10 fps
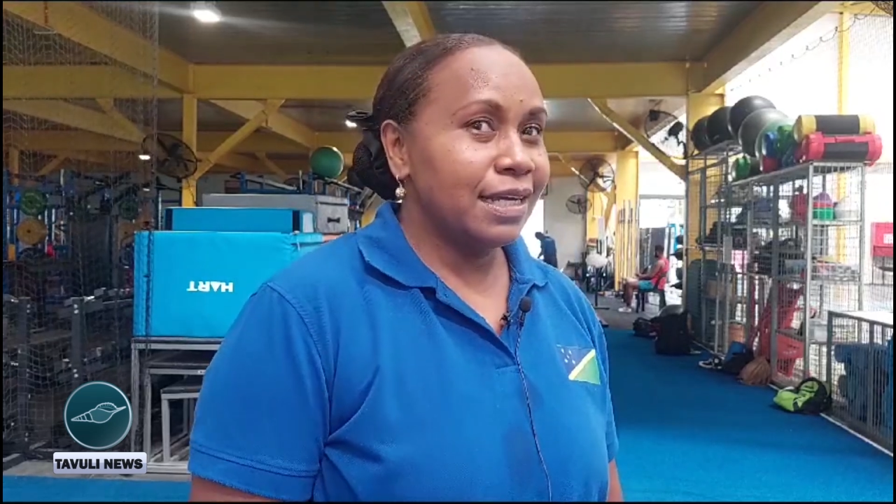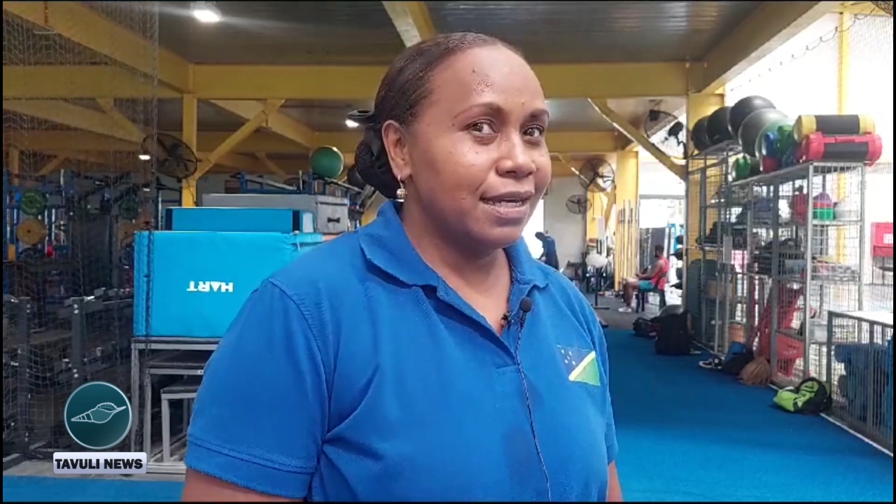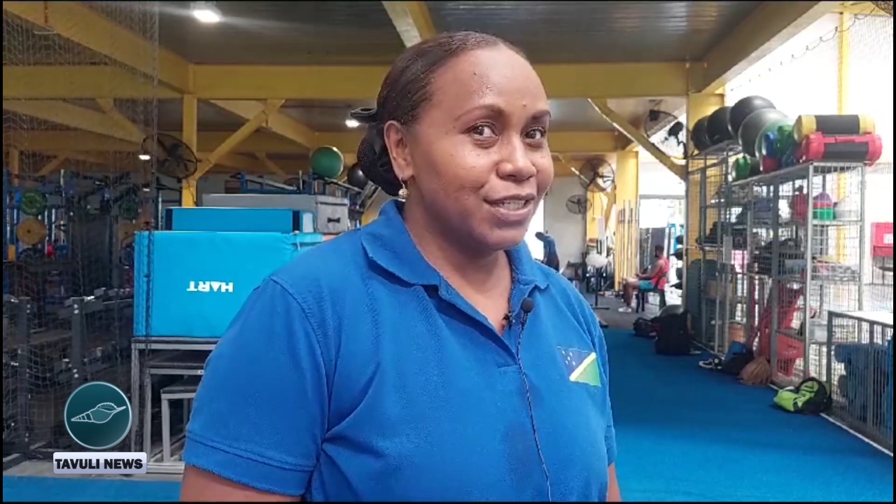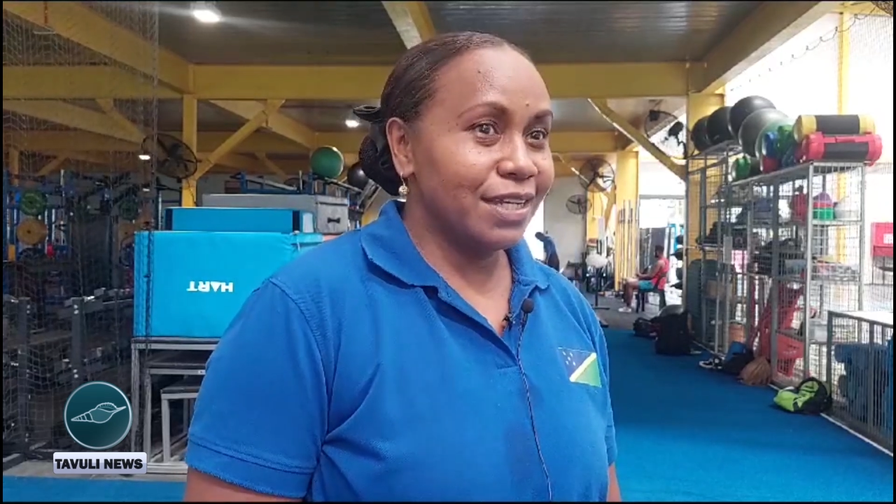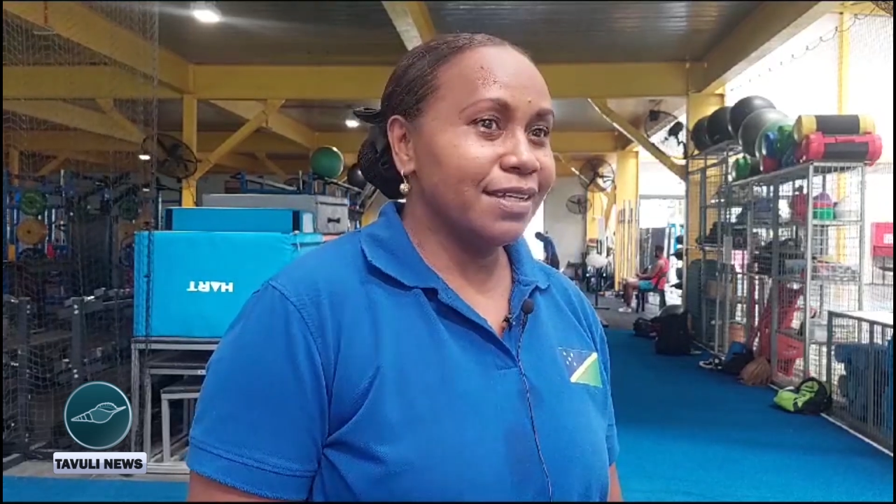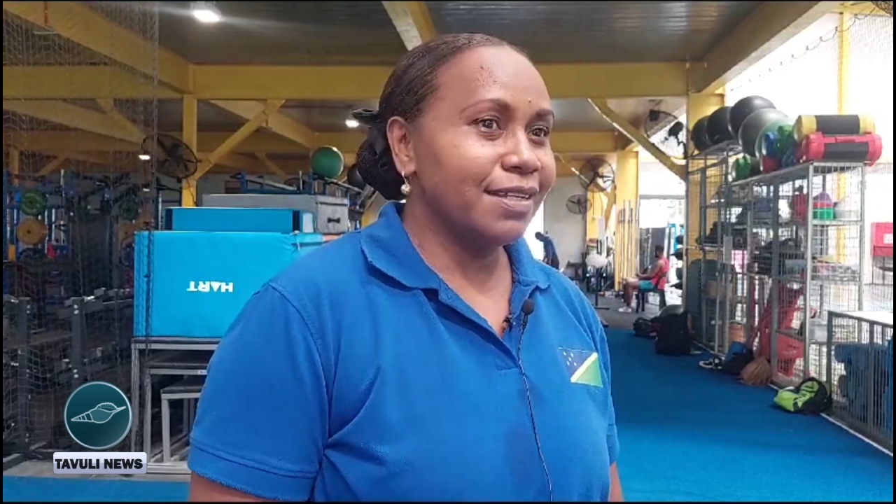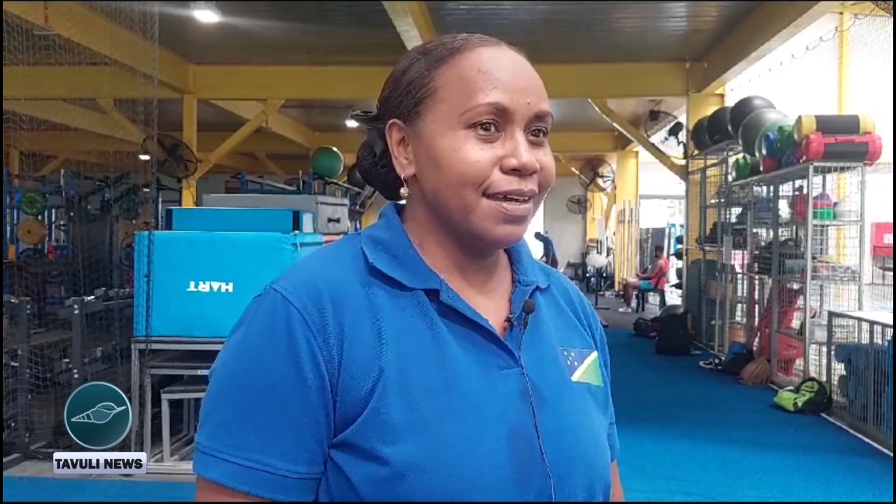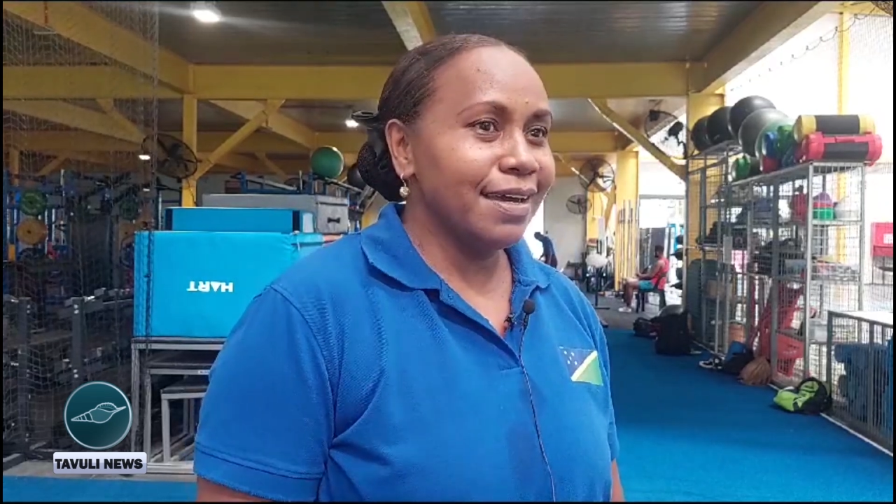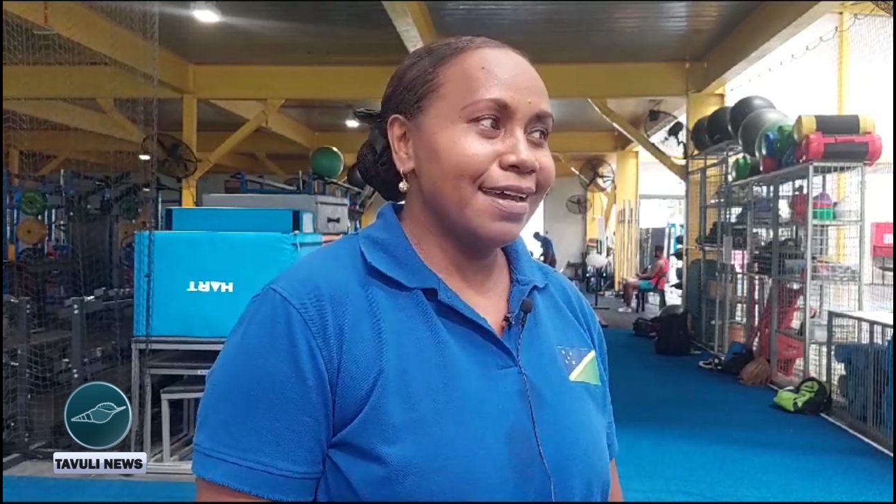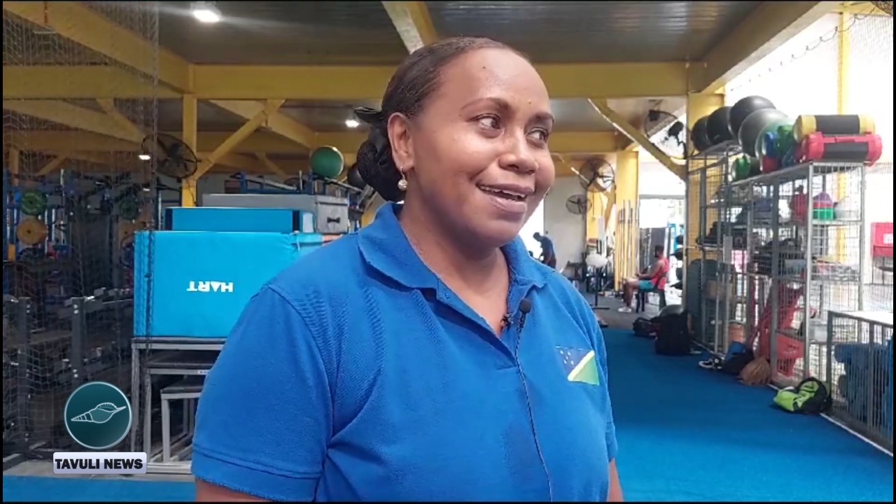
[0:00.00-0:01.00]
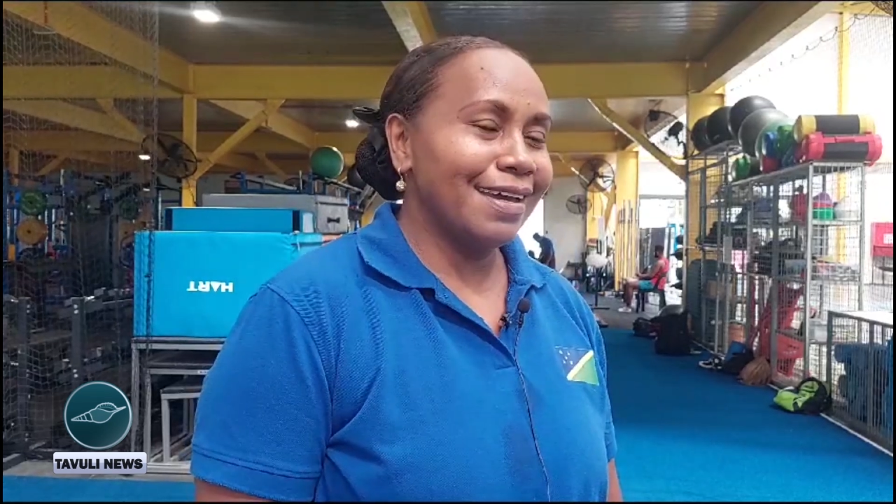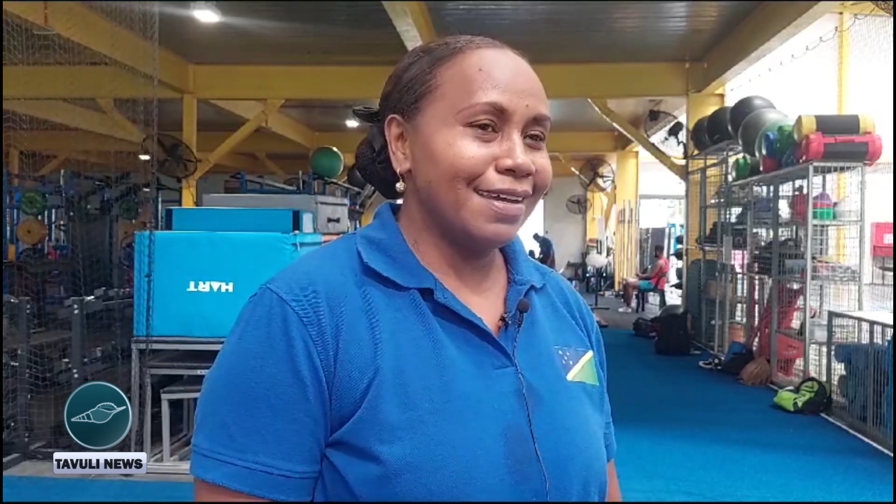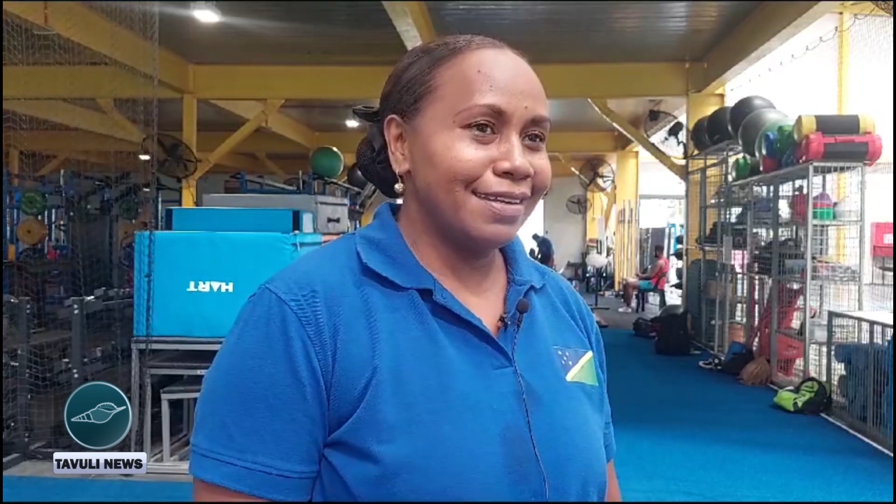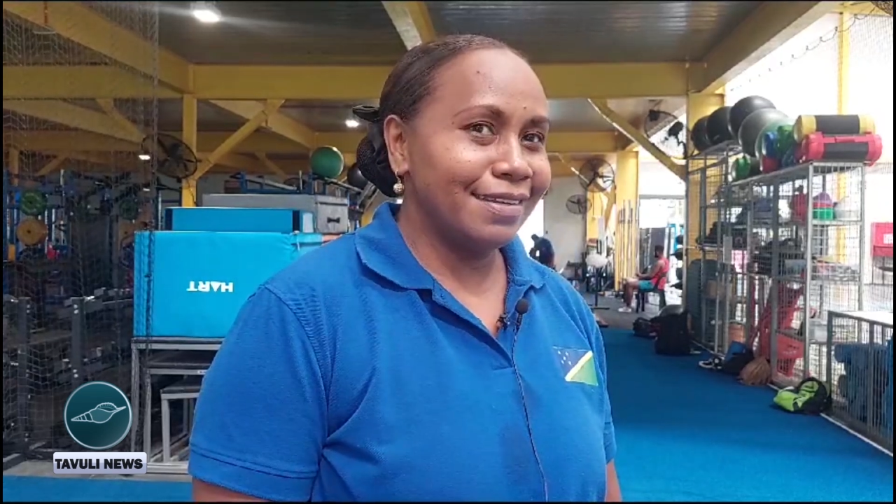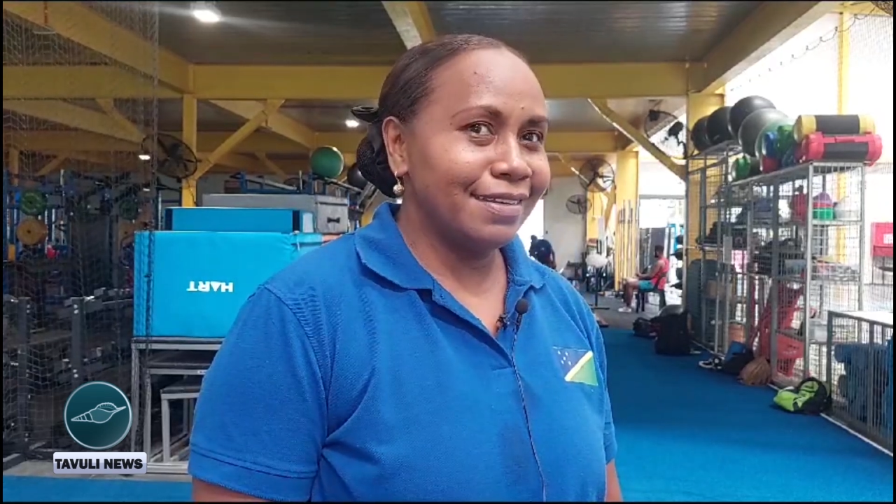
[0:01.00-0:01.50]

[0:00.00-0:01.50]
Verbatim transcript: a Janita, and